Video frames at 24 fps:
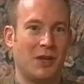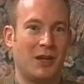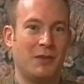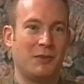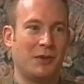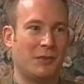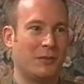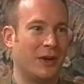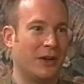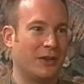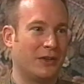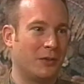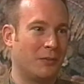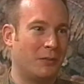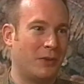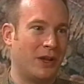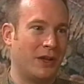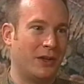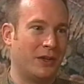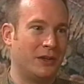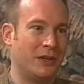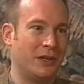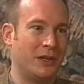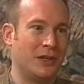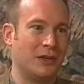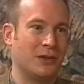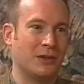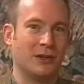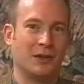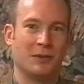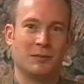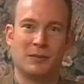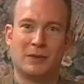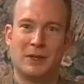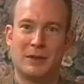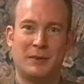maybe about the melody
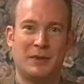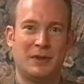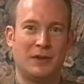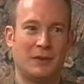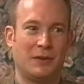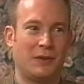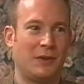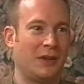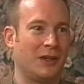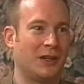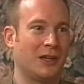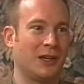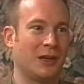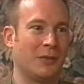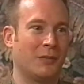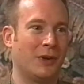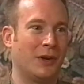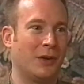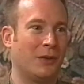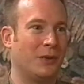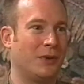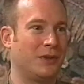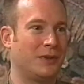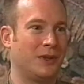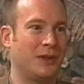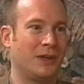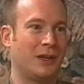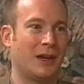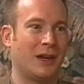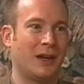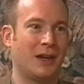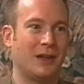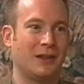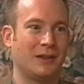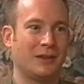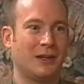or maybe you're thinking about what the
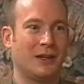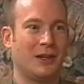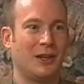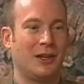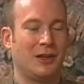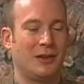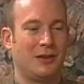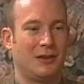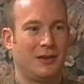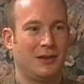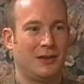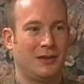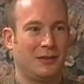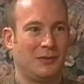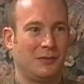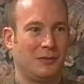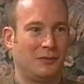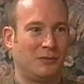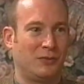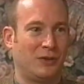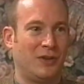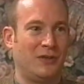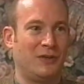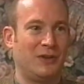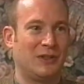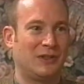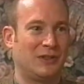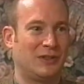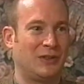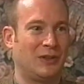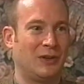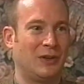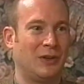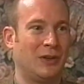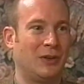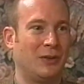guy the previous
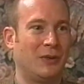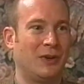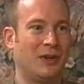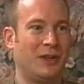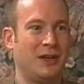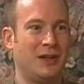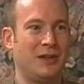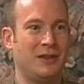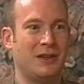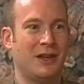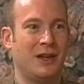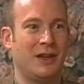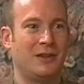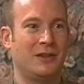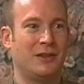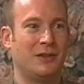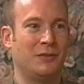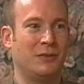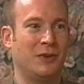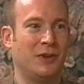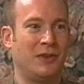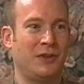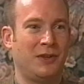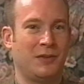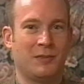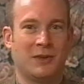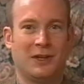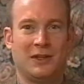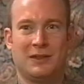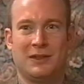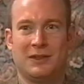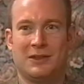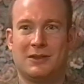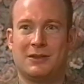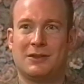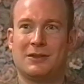solo, what he ended with, you
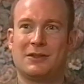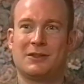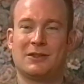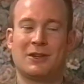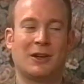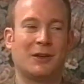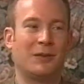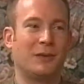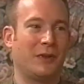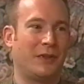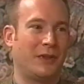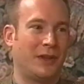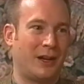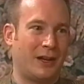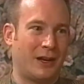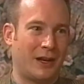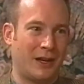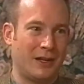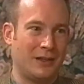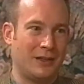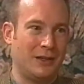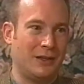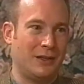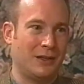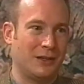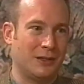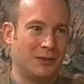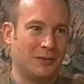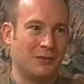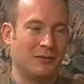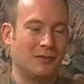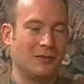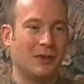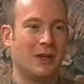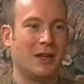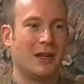might just start with that idea
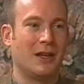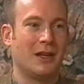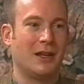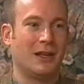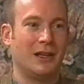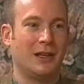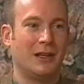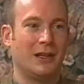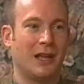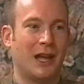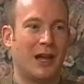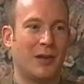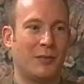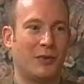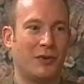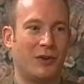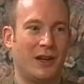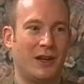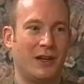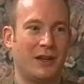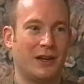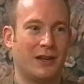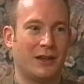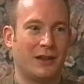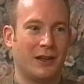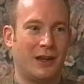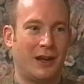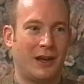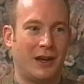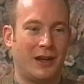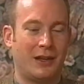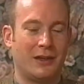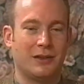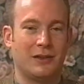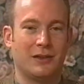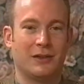and elaborate on
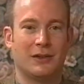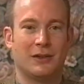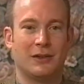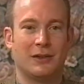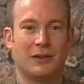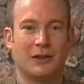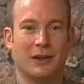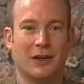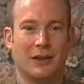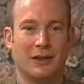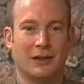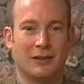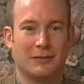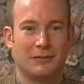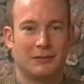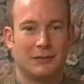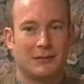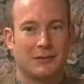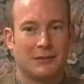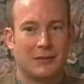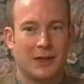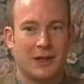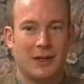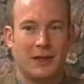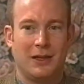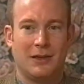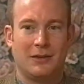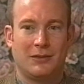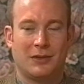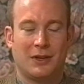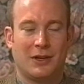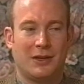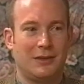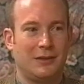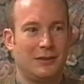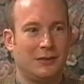that, or uh,
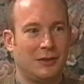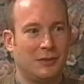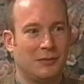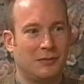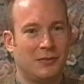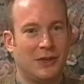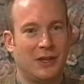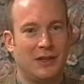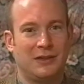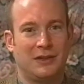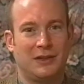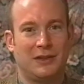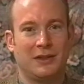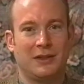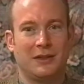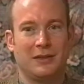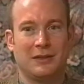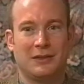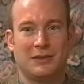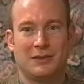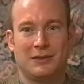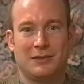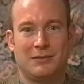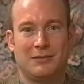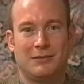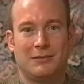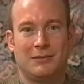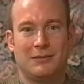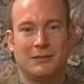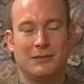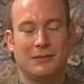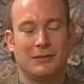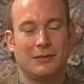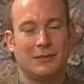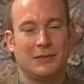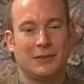try. You're basically just
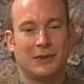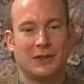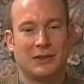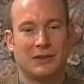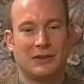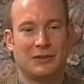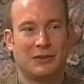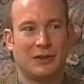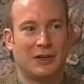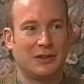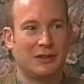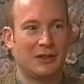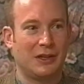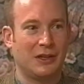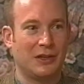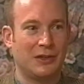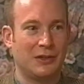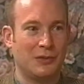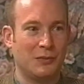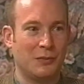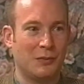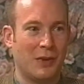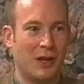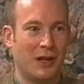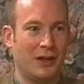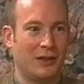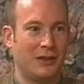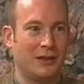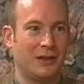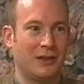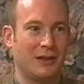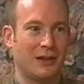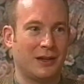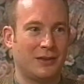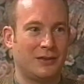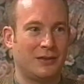constructing a new
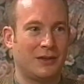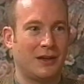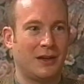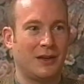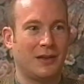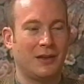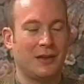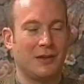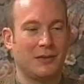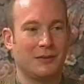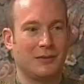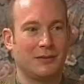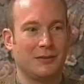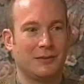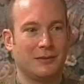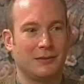melody. I try to think